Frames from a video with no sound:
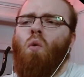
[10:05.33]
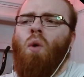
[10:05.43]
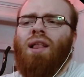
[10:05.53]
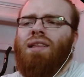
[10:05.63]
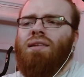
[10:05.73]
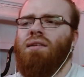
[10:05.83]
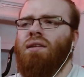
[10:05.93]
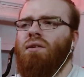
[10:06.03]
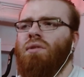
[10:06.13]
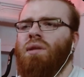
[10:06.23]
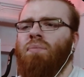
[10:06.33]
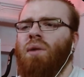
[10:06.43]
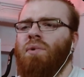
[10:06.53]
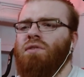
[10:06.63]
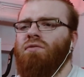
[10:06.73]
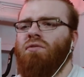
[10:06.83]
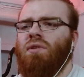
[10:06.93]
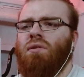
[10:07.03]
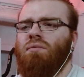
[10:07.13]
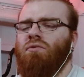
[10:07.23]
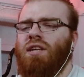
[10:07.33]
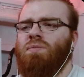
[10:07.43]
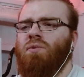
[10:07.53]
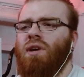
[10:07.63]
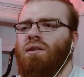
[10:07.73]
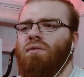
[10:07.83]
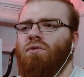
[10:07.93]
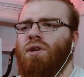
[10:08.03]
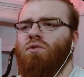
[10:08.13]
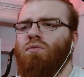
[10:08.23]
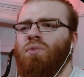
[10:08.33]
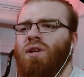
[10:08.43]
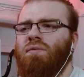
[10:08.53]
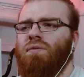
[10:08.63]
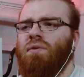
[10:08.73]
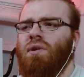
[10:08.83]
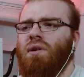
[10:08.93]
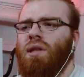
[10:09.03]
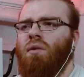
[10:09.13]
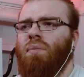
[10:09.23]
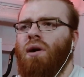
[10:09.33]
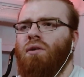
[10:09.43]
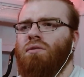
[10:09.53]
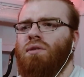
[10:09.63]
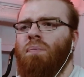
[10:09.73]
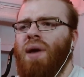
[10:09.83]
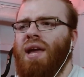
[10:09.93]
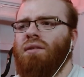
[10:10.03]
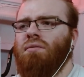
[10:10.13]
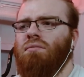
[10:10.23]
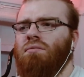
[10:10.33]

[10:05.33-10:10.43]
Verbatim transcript: for what? The purpose of the respirator for him to breathe. But how about the pain?